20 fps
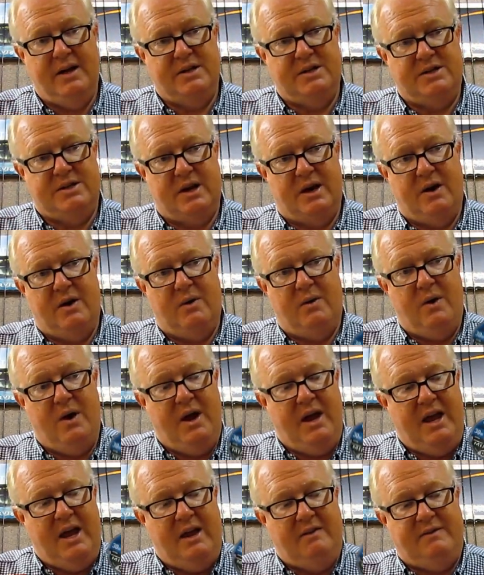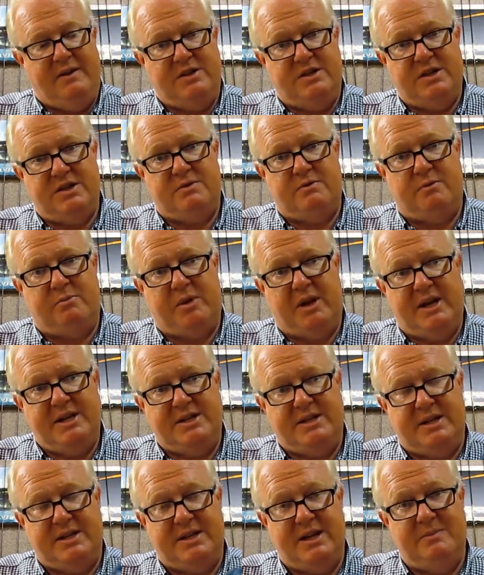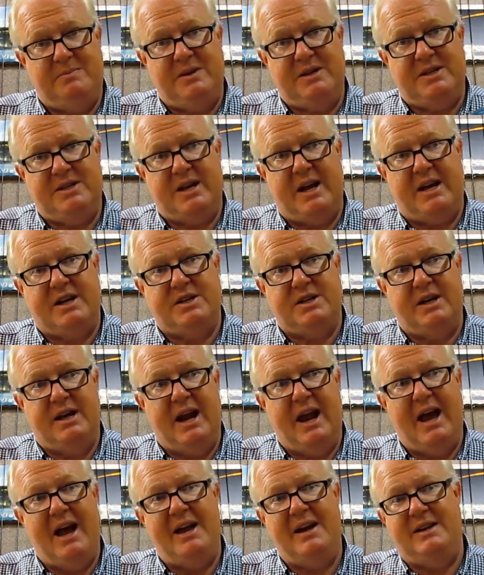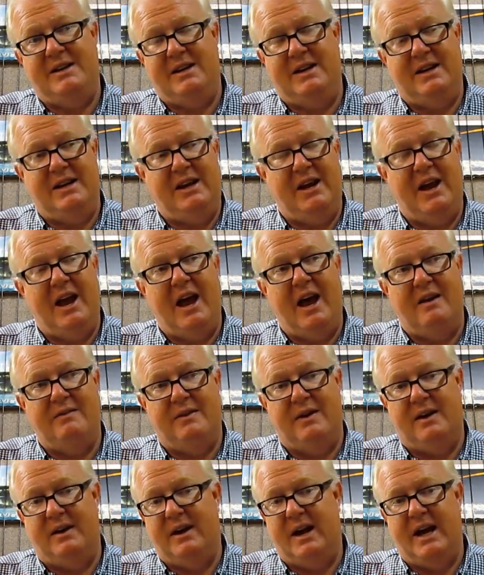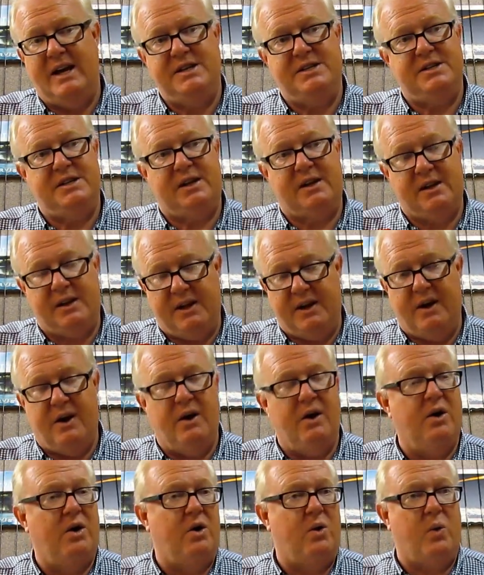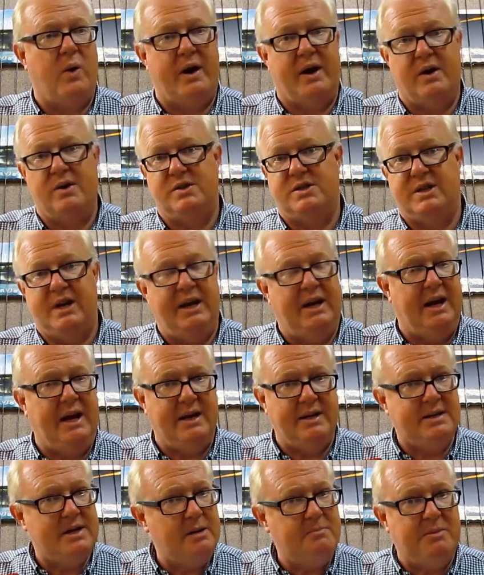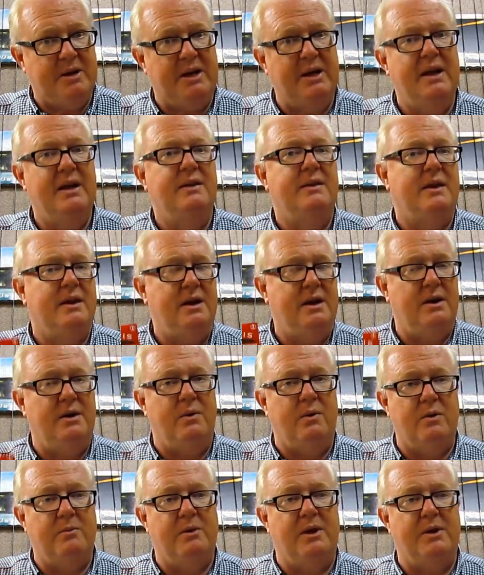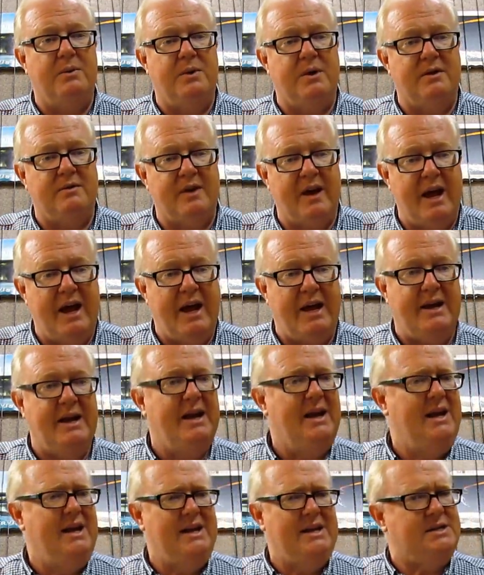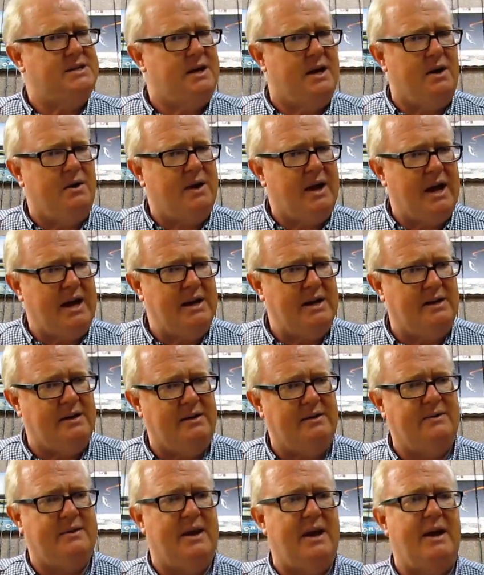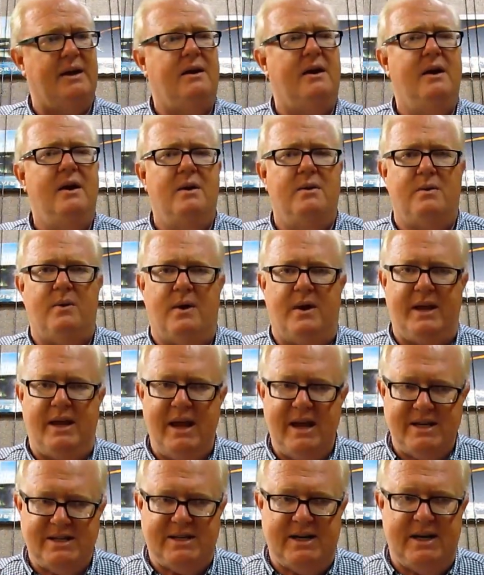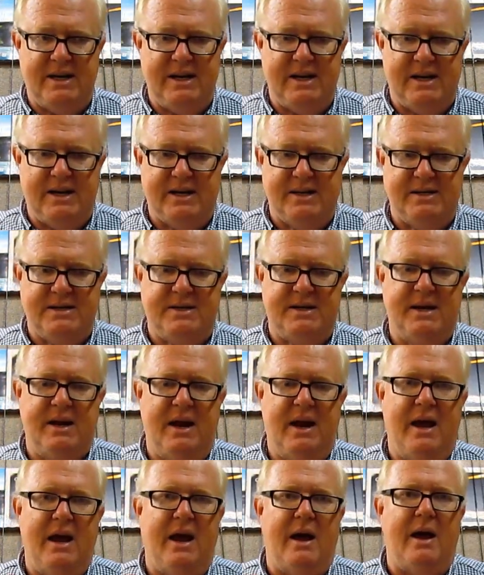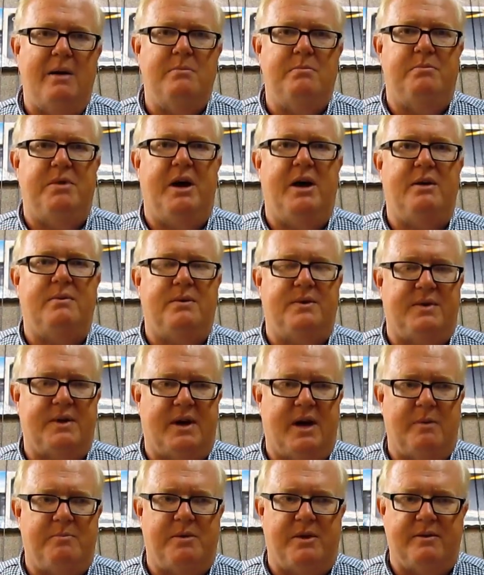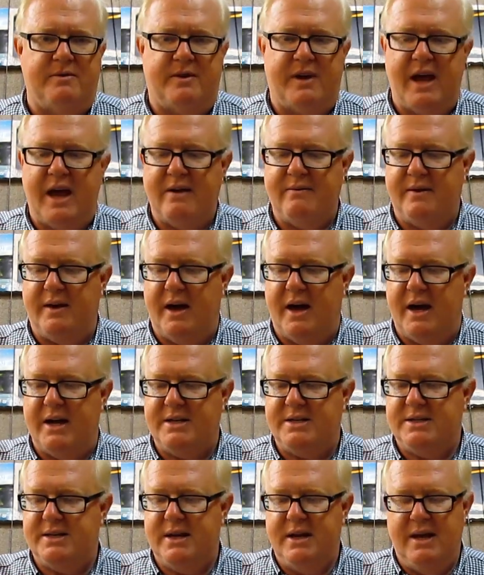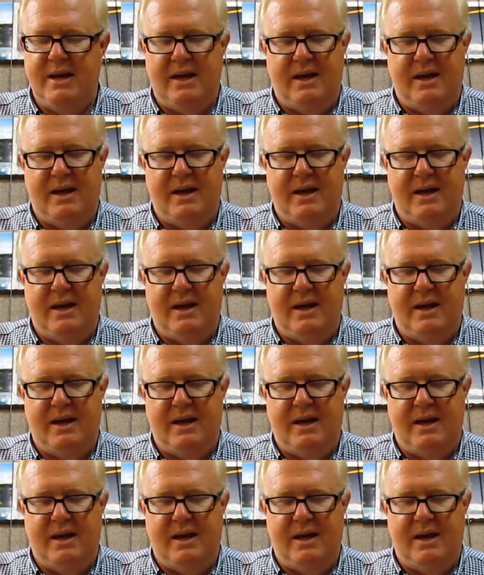So if you just replace the tippet section, now you have a nice, clear, quicker sinking tippet than you normally would have had. Is it okay to do that? Well, yes, it is, but with a couple of caveats.